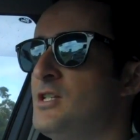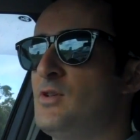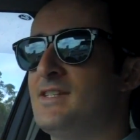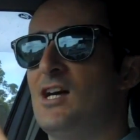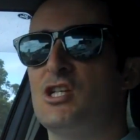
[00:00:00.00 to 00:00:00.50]
So
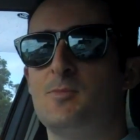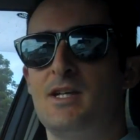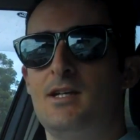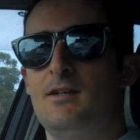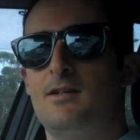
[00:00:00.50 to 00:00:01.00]
it tells
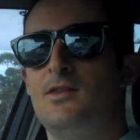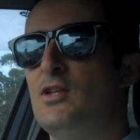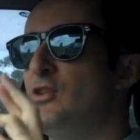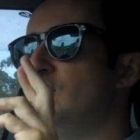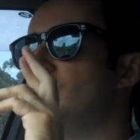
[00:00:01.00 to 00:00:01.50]
me
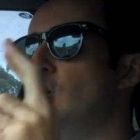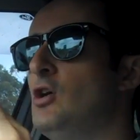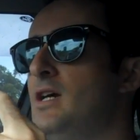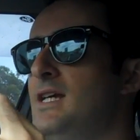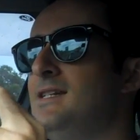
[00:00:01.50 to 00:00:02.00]
that the
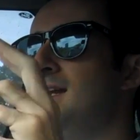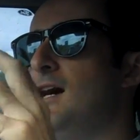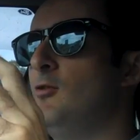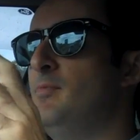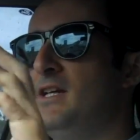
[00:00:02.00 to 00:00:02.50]
song is
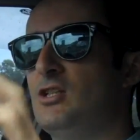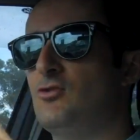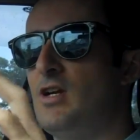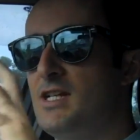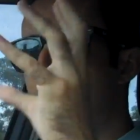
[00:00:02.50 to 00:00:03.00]
now being
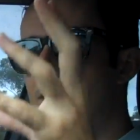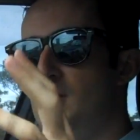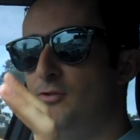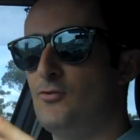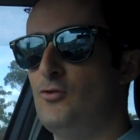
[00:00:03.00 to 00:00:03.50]

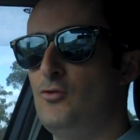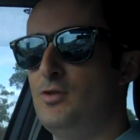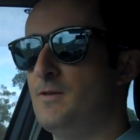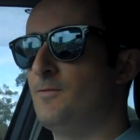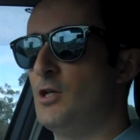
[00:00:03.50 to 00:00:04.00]
transmitted through
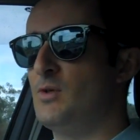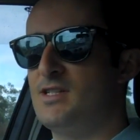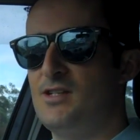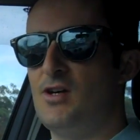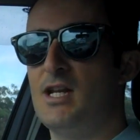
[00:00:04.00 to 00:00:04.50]
the
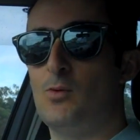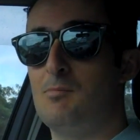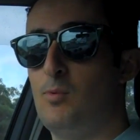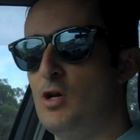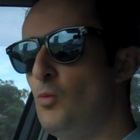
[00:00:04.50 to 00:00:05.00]
frequency
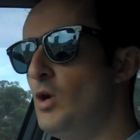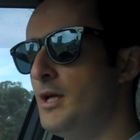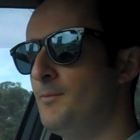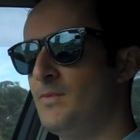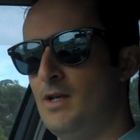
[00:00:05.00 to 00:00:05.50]
91.1. So
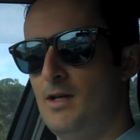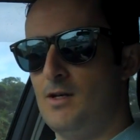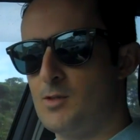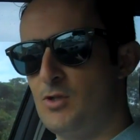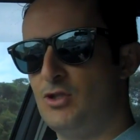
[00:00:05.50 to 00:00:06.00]
I'm
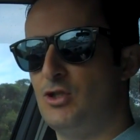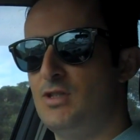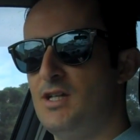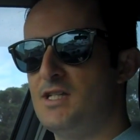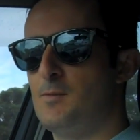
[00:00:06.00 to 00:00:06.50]
going to tune
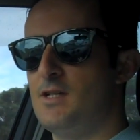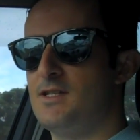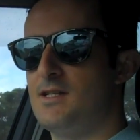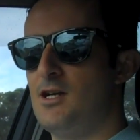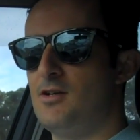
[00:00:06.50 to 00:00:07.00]
that into my
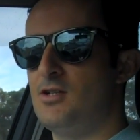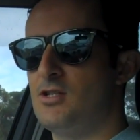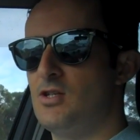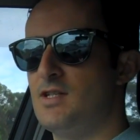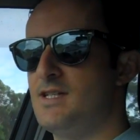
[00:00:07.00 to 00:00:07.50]
stereo and
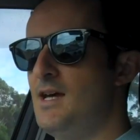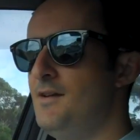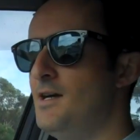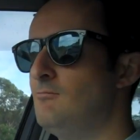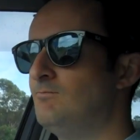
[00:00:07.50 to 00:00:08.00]
just turn the
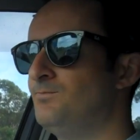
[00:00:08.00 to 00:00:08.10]
sound up.